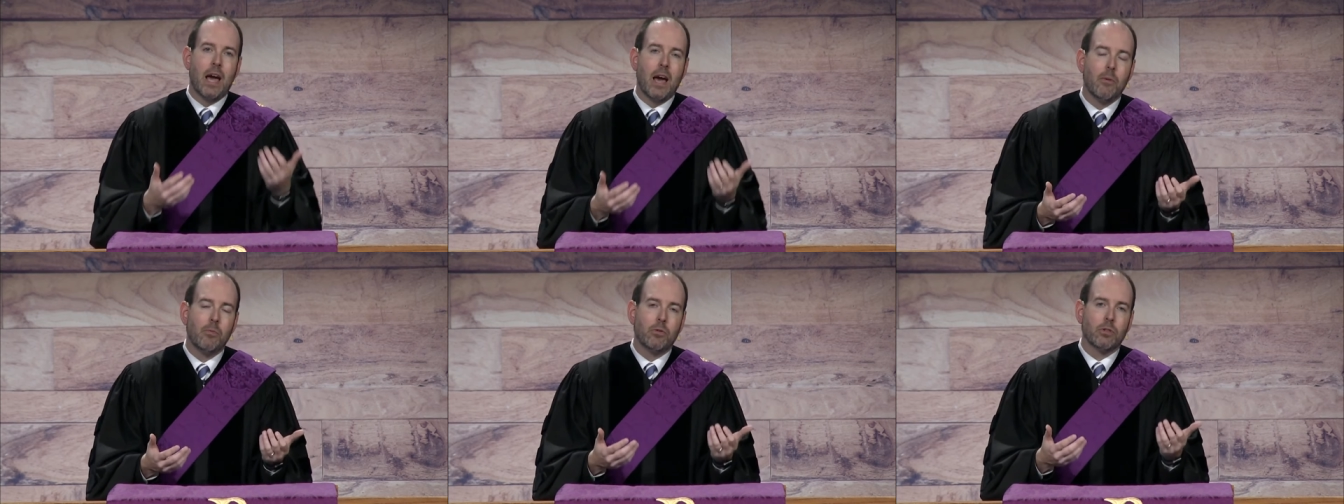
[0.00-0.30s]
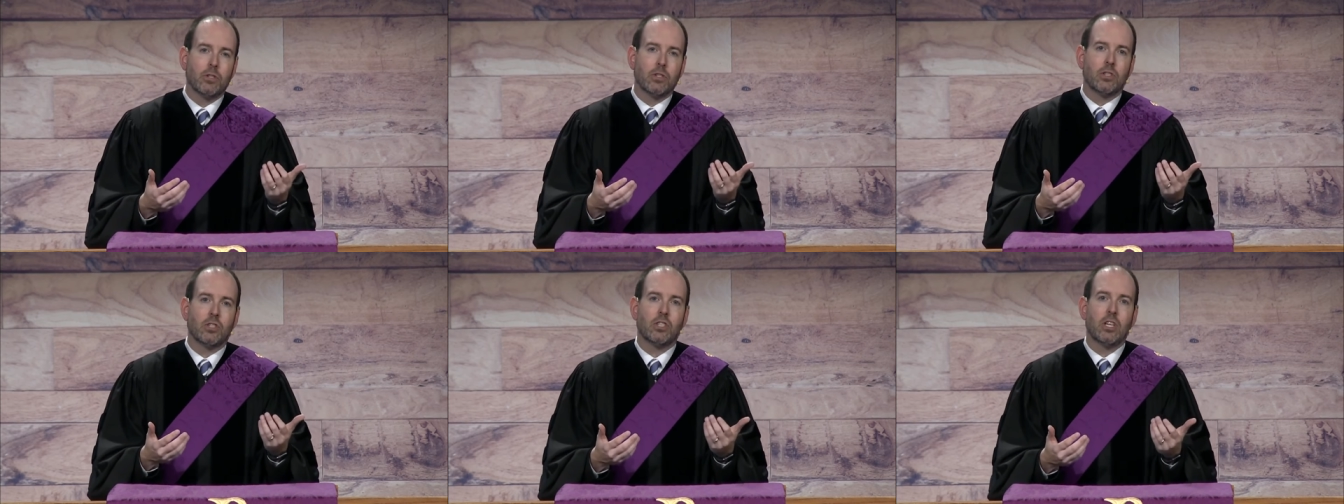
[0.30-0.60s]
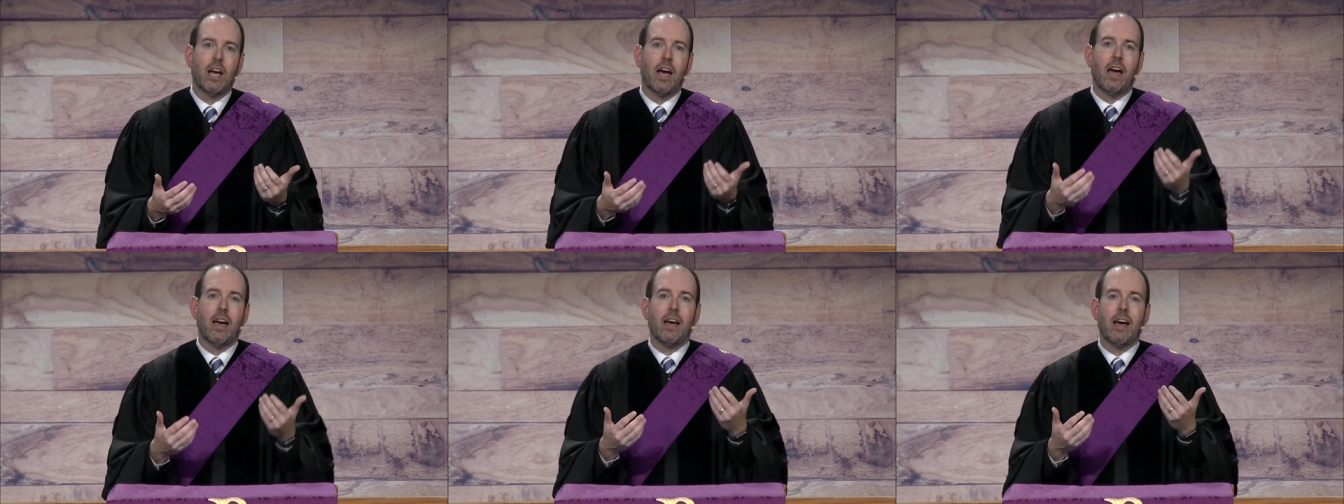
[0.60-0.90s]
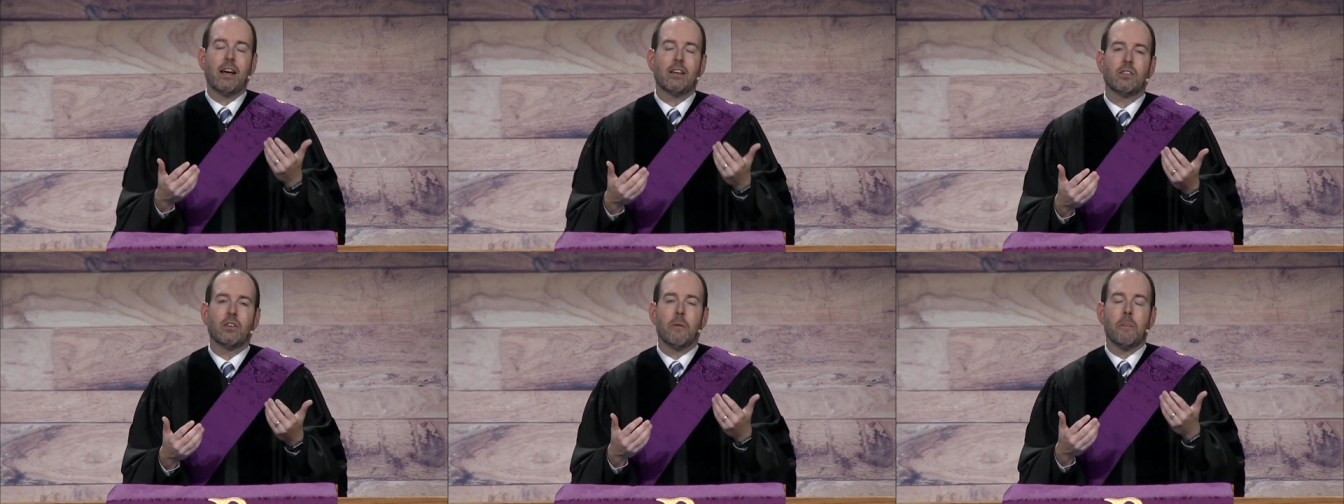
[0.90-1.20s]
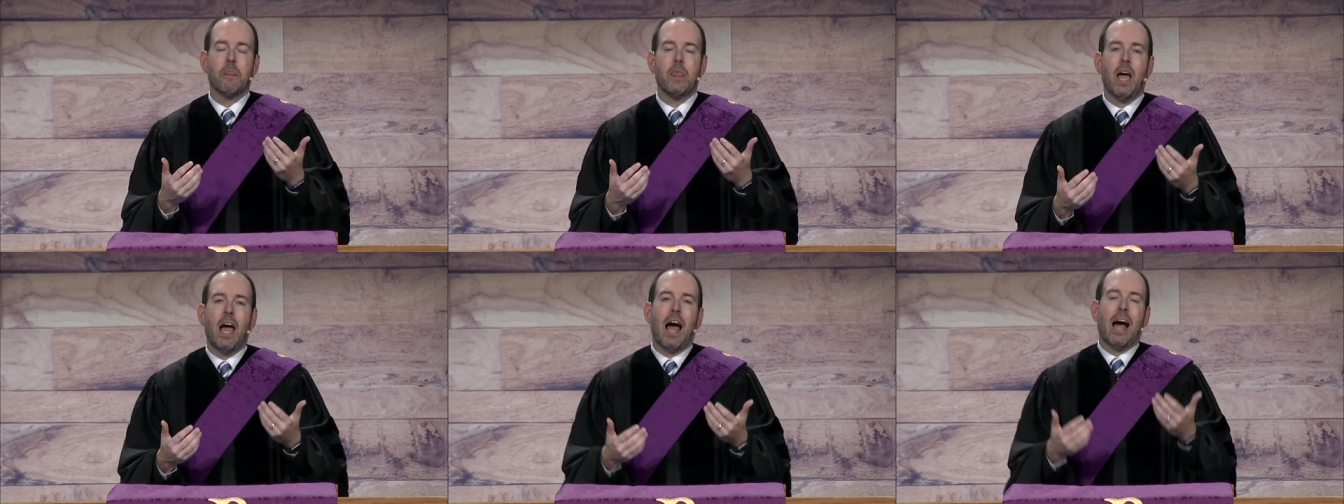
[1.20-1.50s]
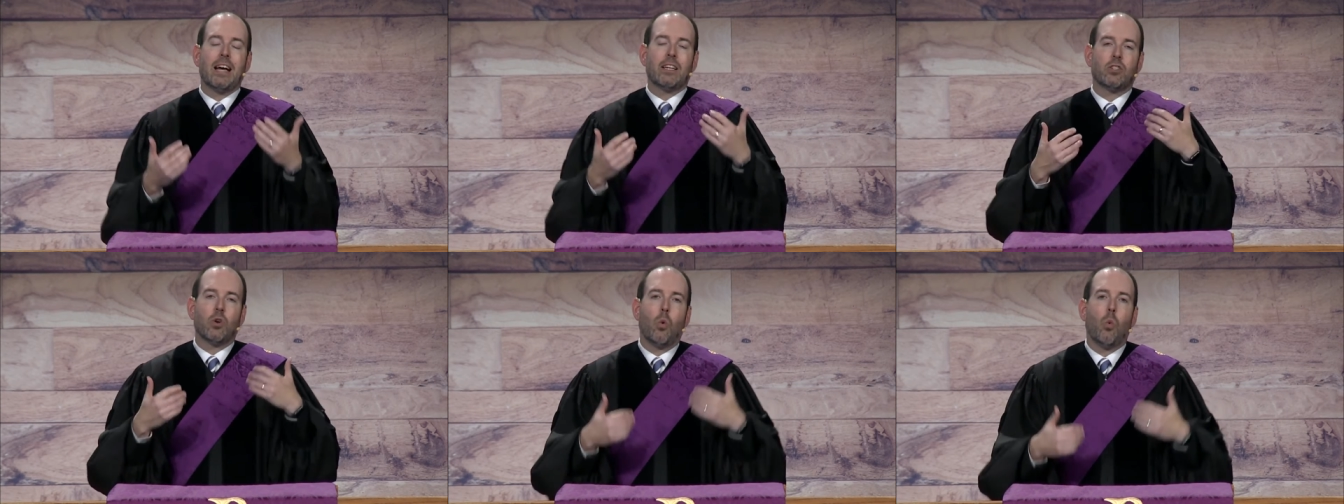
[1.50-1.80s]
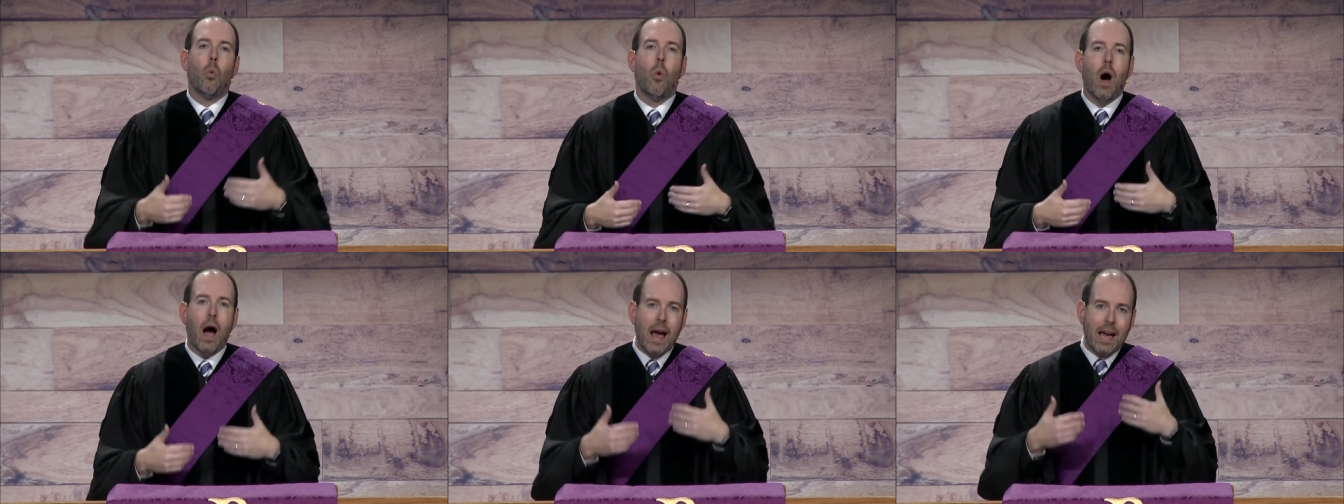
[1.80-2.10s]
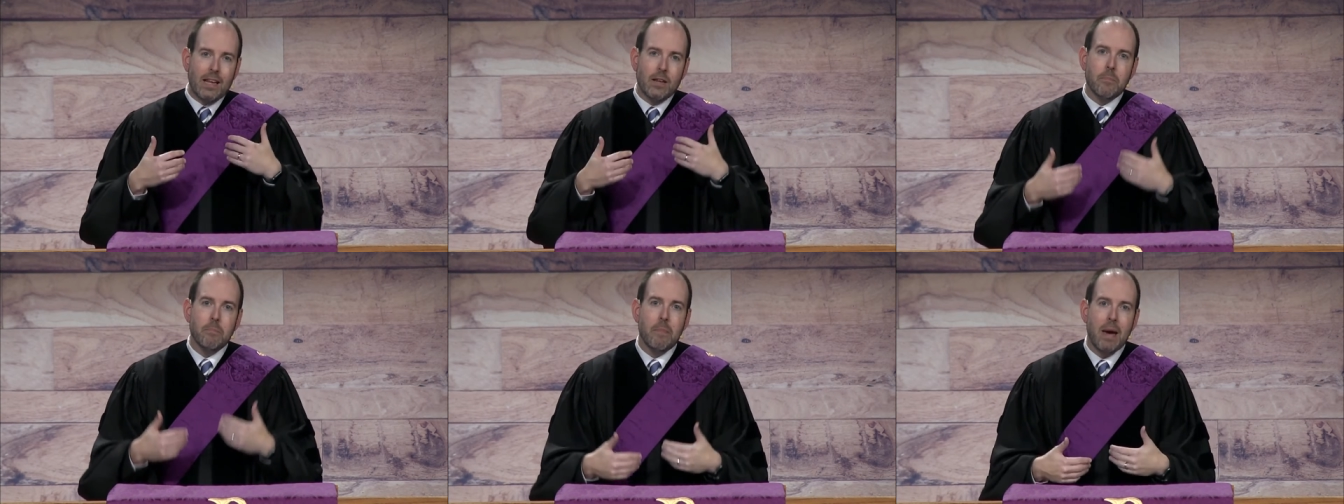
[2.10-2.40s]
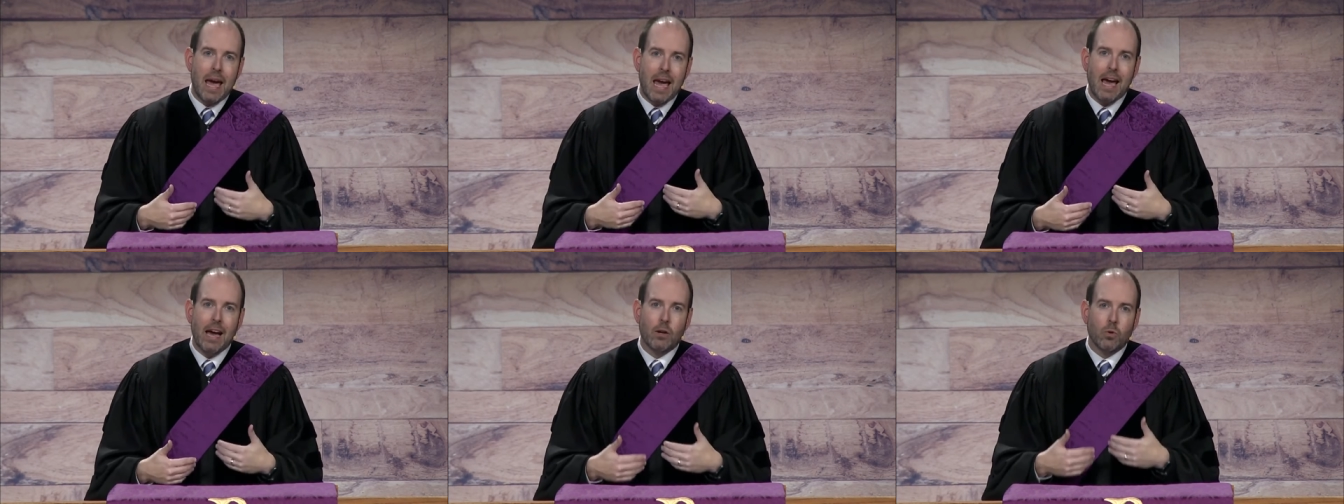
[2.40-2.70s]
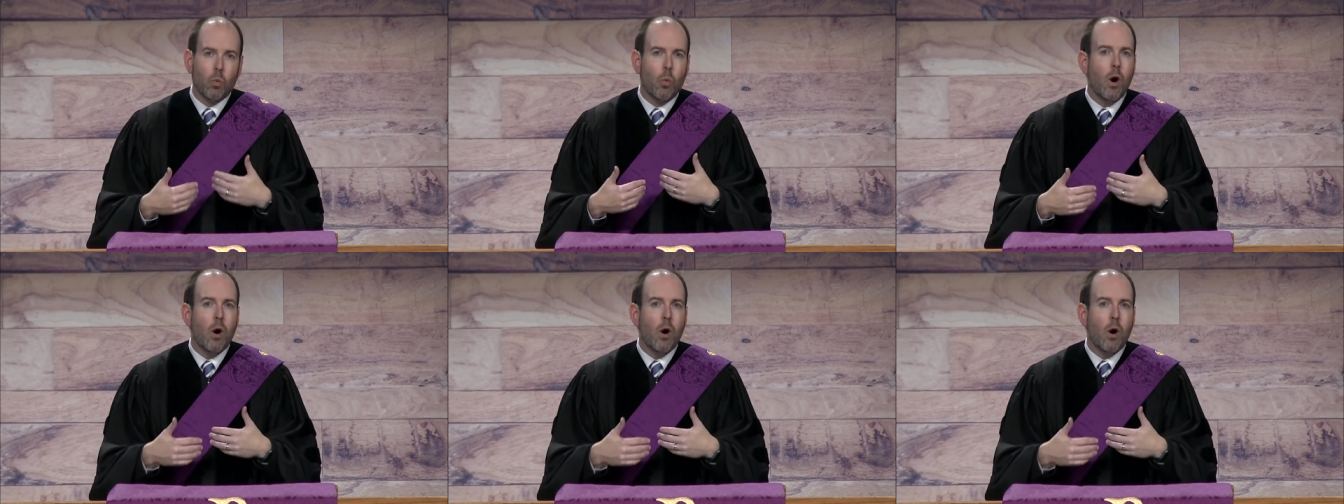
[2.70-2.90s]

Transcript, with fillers: able to say as a, as a white man?